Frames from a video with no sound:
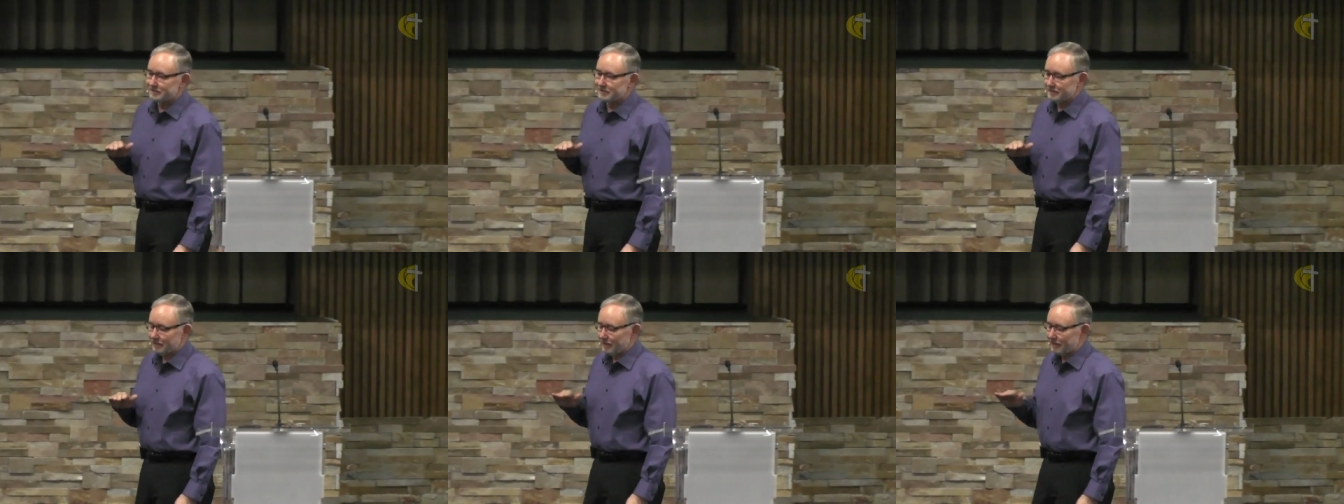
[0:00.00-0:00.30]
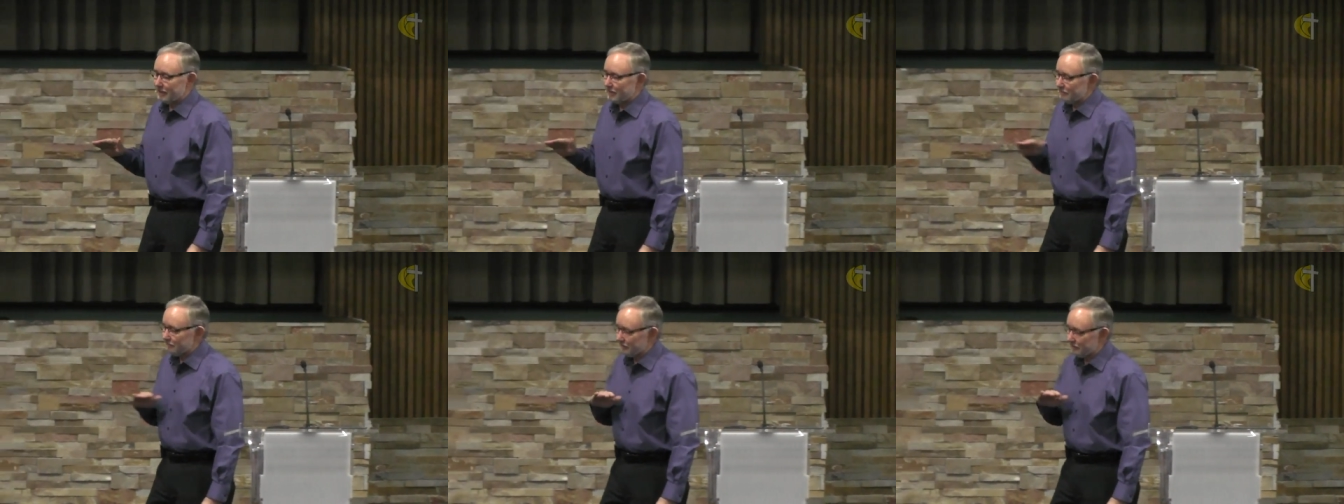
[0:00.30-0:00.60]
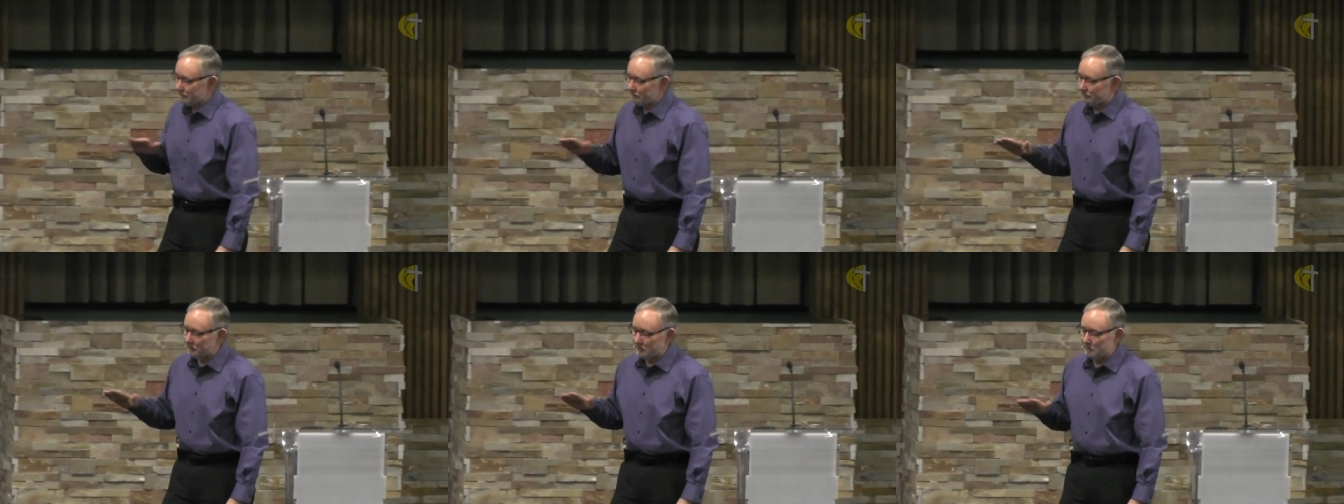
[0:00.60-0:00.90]
Not
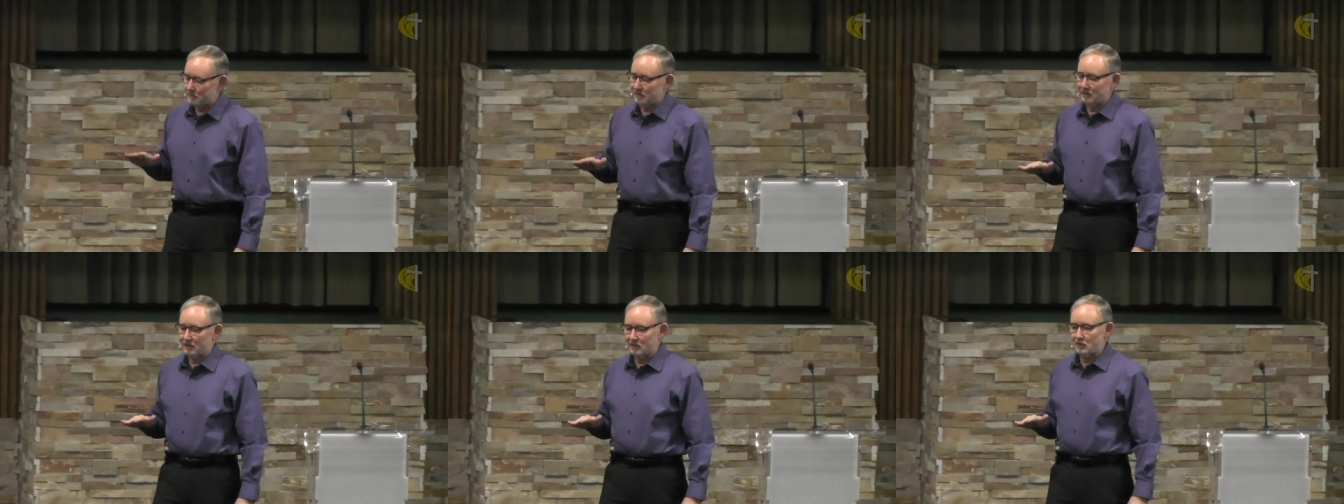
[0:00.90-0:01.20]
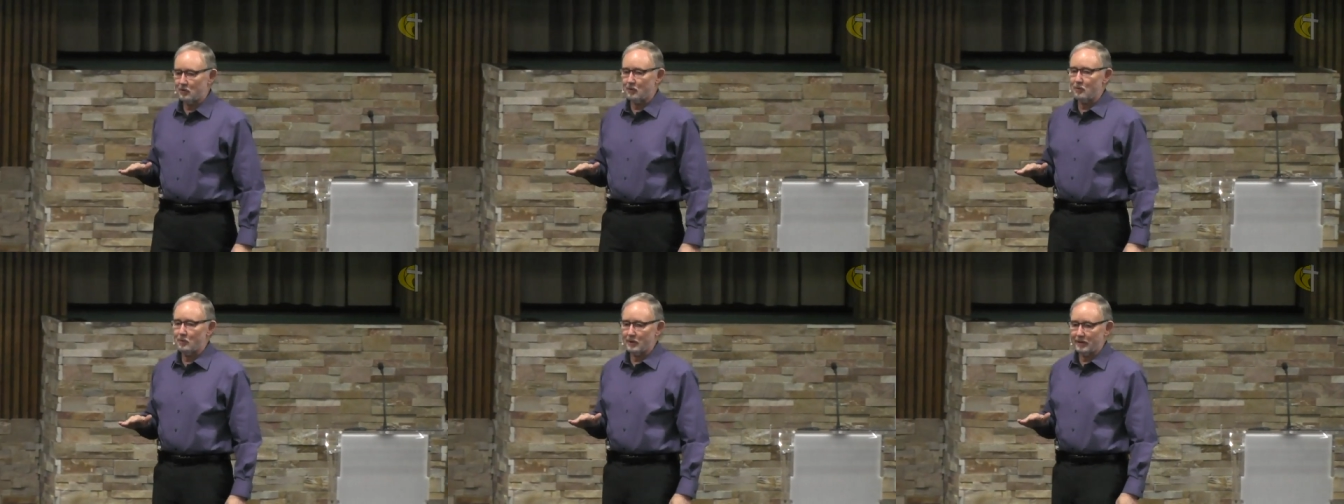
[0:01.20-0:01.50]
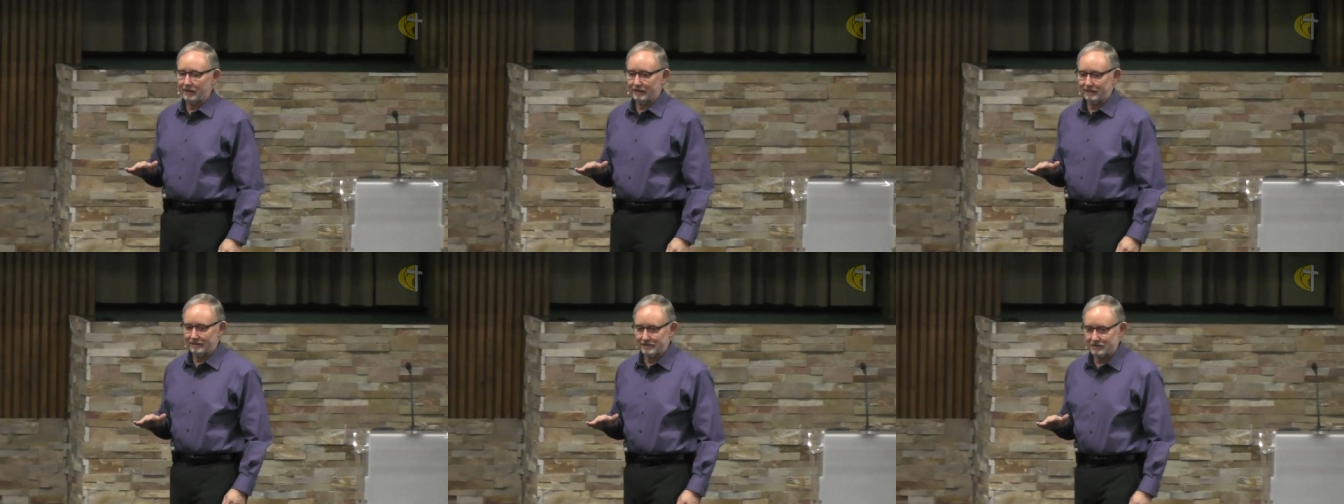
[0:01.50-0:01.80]
even flipping
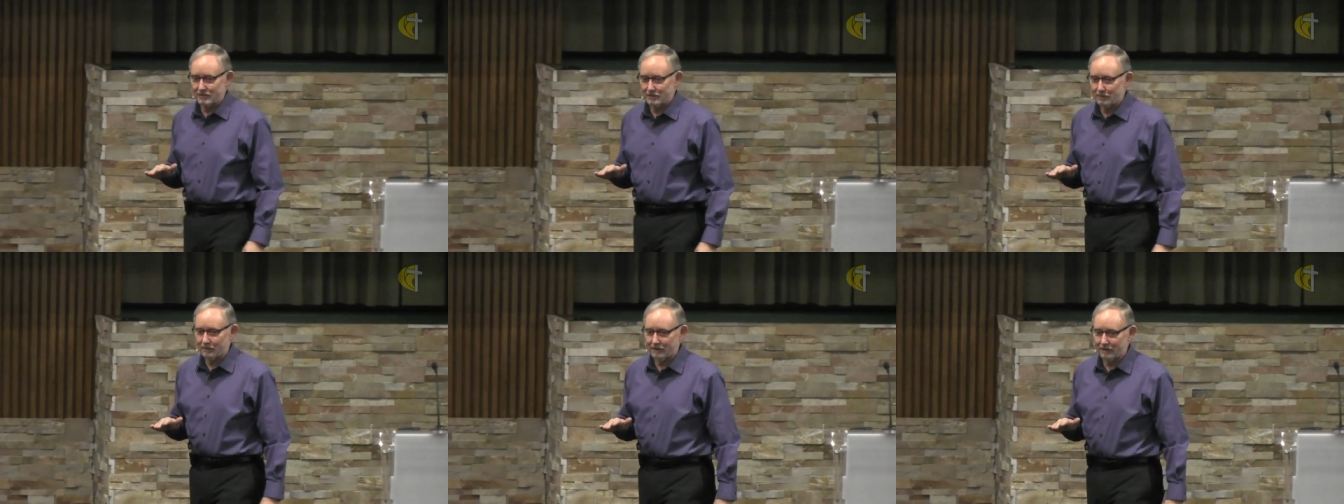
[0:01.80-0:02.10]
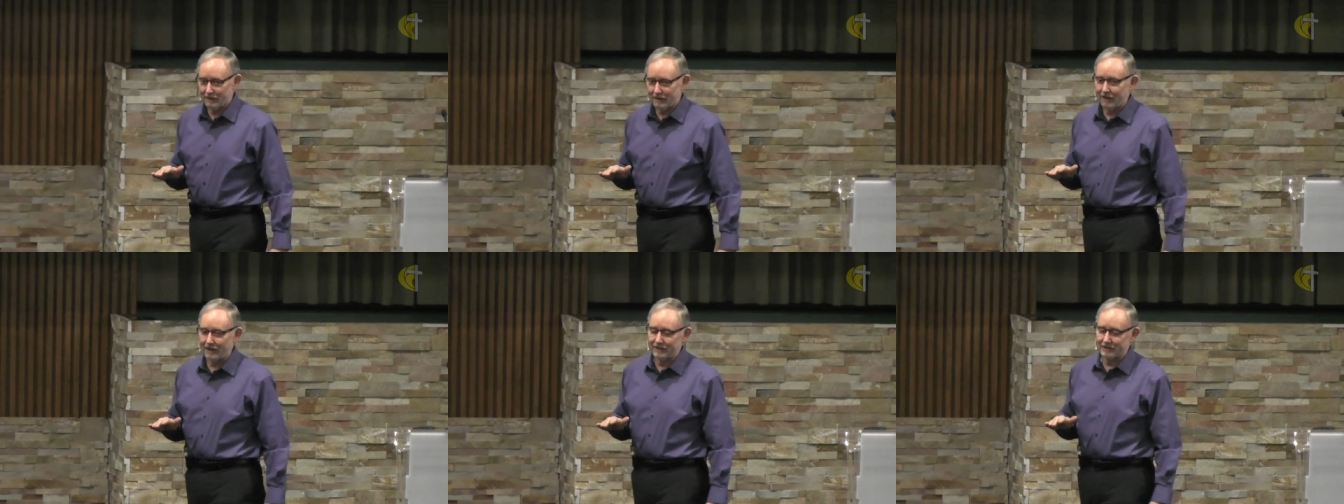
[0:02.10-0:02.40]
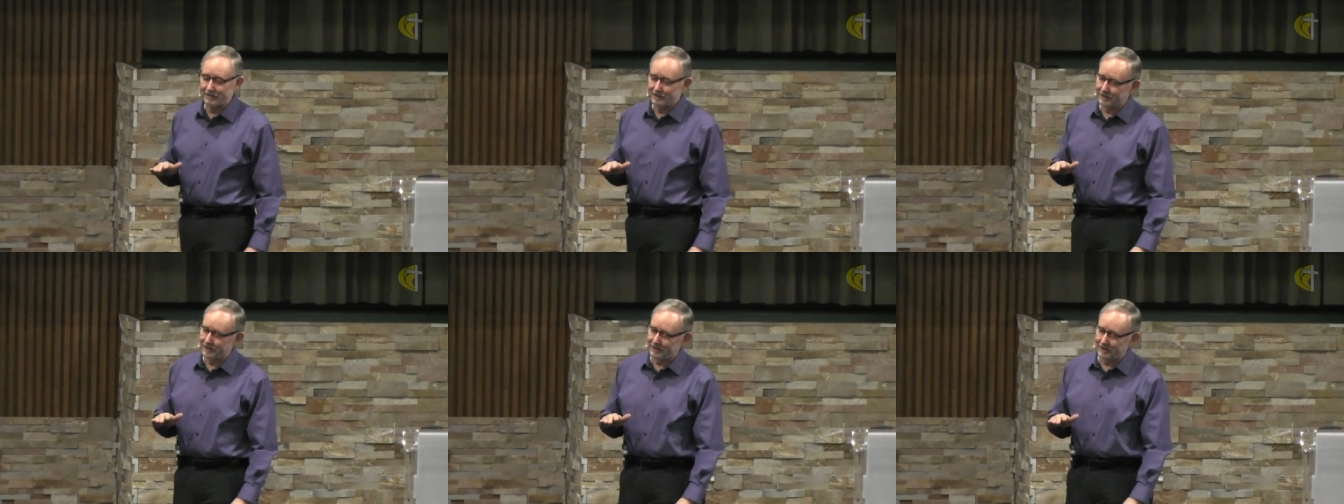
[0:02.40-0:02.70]
coins, you are not
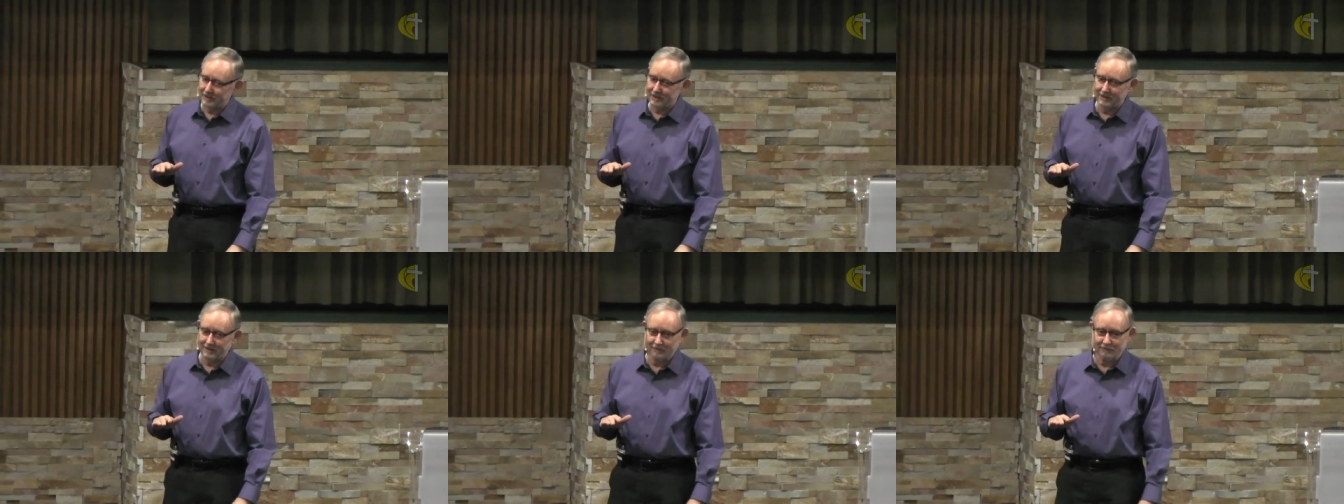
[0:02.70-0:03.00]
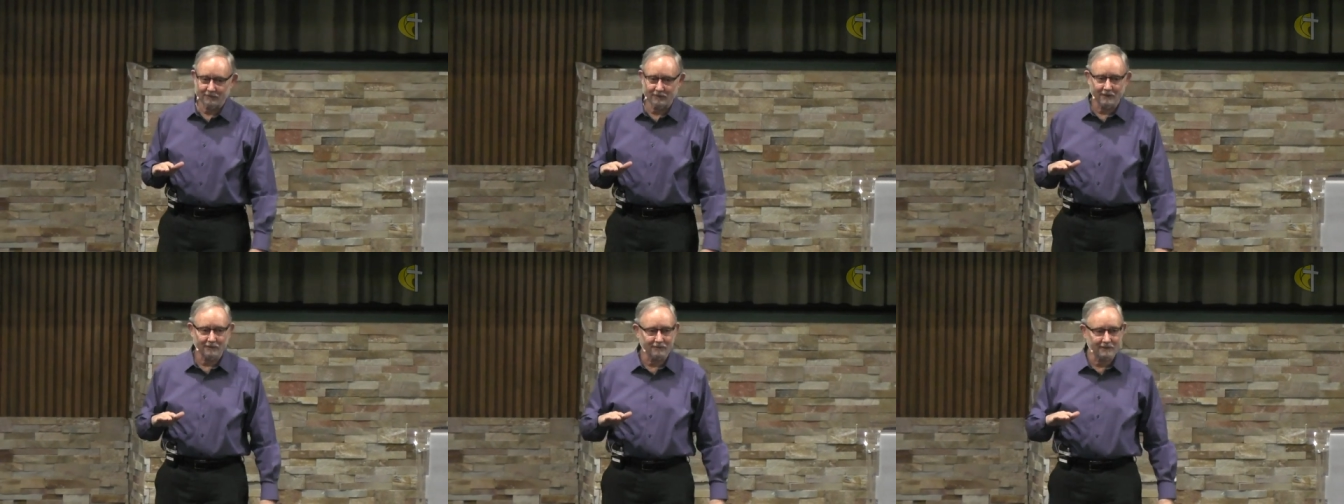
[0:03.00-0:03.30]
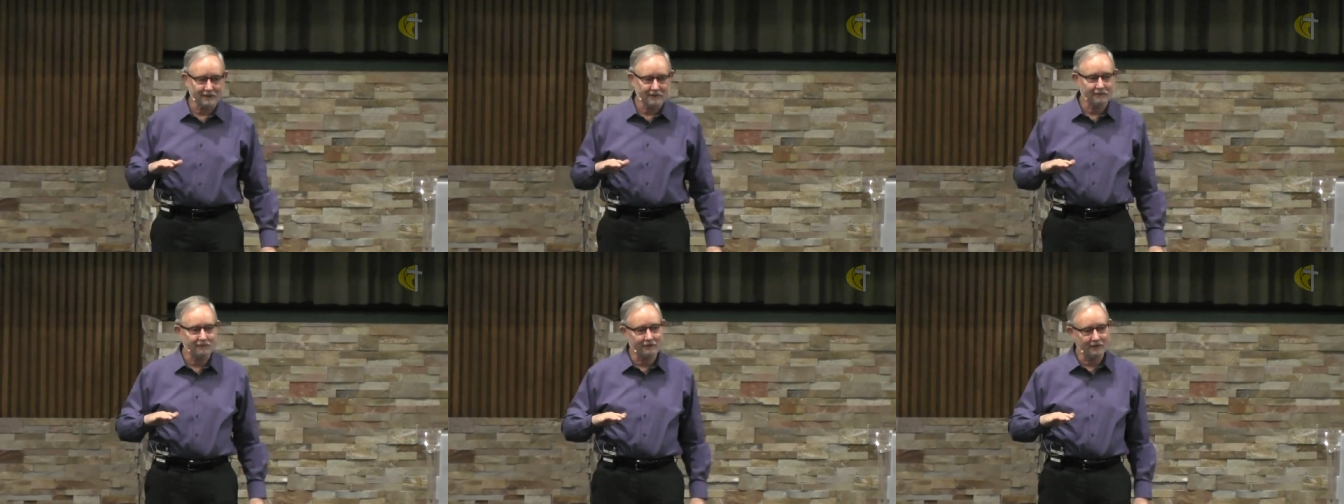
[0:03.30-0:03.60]
going to hit
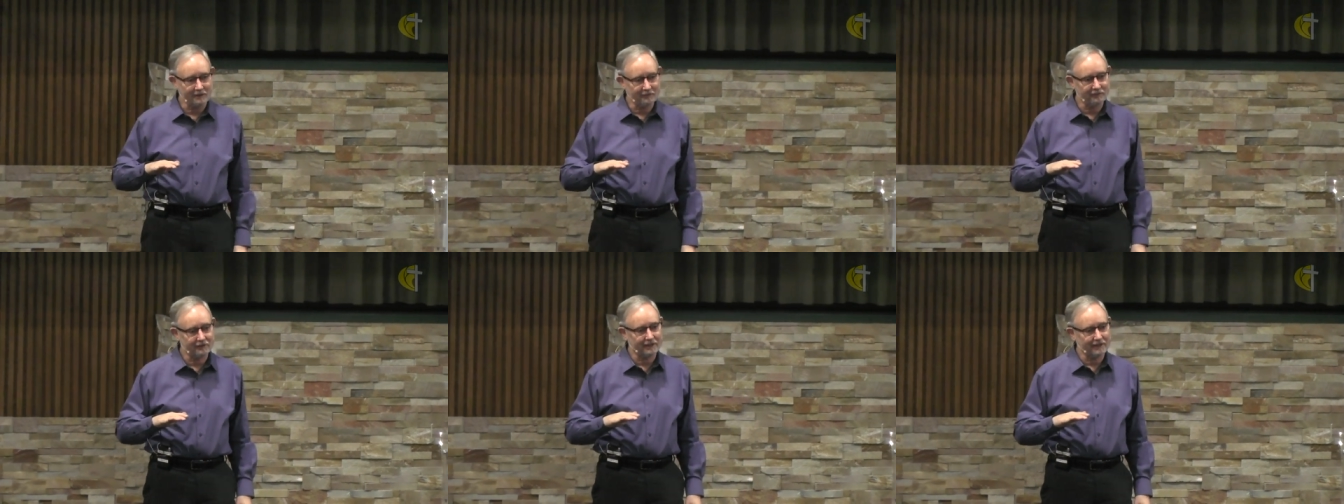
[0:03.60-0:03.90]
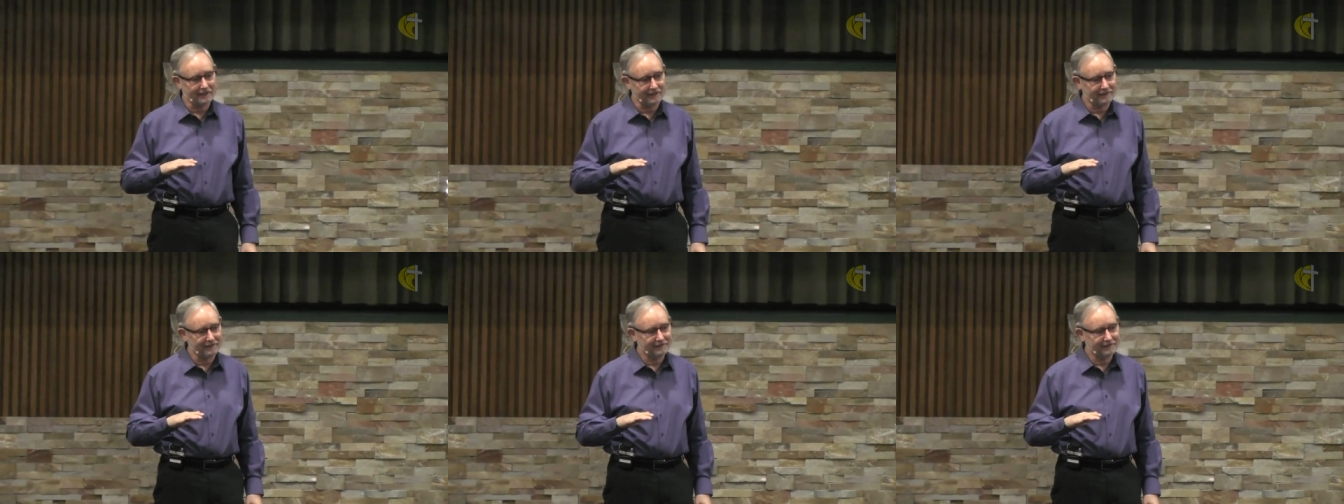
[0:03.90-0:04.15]
50 50.